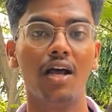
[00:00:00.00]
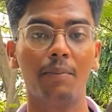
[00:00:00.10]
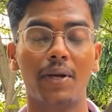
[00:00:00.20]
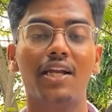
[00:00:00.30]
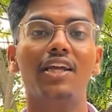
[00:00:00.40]

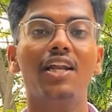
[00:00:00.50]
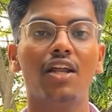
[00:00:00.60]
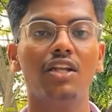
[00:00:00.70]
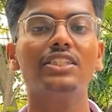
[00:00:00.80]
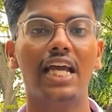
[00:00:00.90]
practical
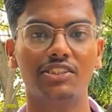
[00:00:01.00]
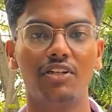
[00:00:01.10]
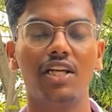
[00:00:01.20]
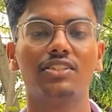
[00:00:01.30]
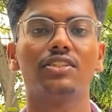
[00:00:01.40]
knowledge as
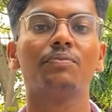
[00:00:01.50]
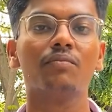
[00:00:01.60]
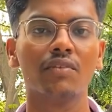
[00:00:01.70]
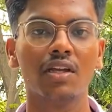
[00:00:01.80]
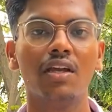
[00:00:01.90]
well as.
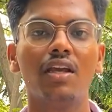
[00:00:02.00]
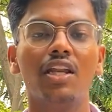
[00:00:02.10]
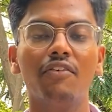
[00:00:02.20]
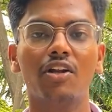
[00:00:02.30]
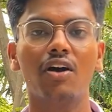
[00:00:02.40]
In
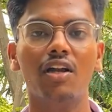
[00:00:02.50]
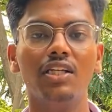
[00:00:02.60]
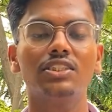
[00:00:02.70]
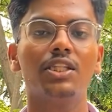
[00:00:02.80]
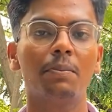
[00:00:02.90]
our
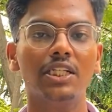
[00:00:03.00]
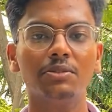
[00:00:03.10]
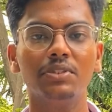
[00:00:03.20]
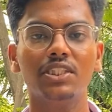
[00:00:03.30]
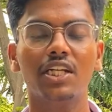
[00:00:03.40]
college, the
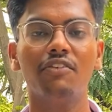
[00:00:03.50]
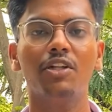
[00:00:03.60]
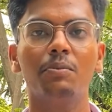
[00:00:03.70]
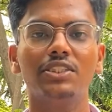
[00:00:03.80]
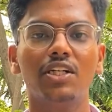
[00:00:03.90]
placement training
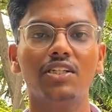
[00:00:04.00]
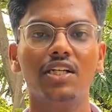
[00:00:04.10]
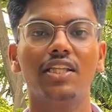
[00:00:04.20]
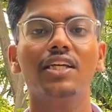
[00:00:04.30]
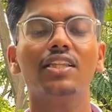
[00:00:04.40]
will be started
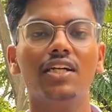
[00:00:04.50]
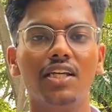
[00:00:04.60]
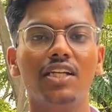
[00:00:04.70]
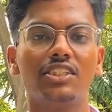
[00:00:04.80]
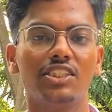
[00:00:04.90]
in the third
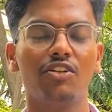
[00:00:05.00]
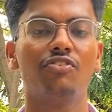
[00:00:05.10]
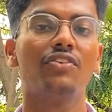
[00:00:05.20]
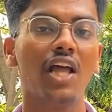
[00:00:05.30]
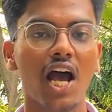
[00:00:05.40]
year itself.
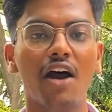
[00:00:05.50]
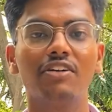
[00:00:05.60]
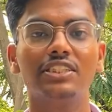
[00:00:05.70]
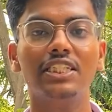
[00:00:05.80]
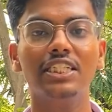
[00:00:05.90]
Our
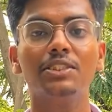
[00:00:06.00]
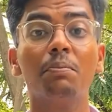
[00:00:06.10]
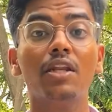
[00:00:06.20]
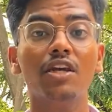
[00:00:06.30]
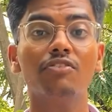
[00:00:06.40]
seniors,
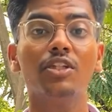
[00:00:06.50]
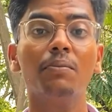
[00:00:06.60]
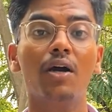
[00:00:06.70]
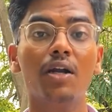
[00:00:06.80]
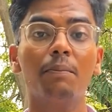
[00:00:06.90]
many of
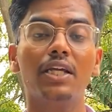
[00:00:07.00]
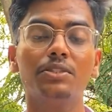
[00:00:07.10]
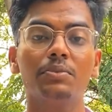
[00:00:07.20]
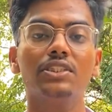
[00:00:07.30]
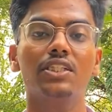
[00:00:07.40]
them got
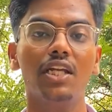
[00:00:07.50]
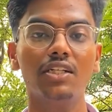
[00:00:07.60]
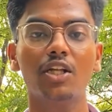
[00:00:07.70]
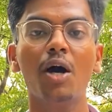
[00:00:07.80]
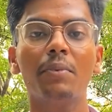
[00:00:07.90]
placements in
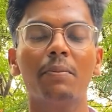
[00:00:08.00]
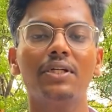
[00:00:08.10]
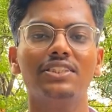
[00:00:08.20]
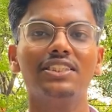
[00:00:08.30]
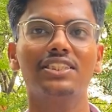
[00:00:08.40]
top
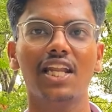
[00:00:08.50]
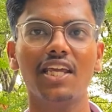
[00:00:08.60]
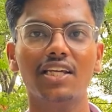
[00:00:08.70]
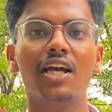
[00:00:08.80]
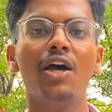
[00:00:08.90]
MNCs like